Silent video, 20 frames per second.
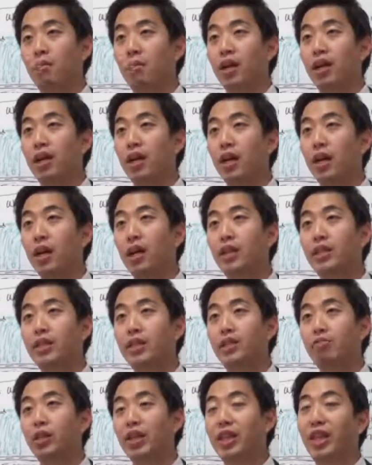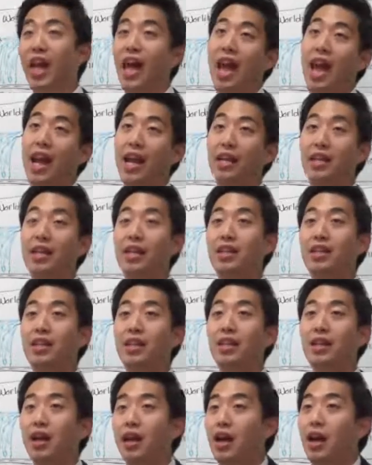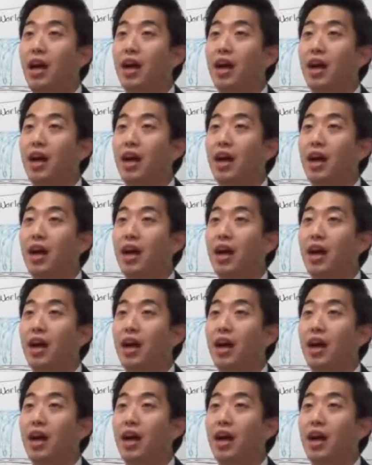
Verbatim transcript: Because with Cain, he, didn't,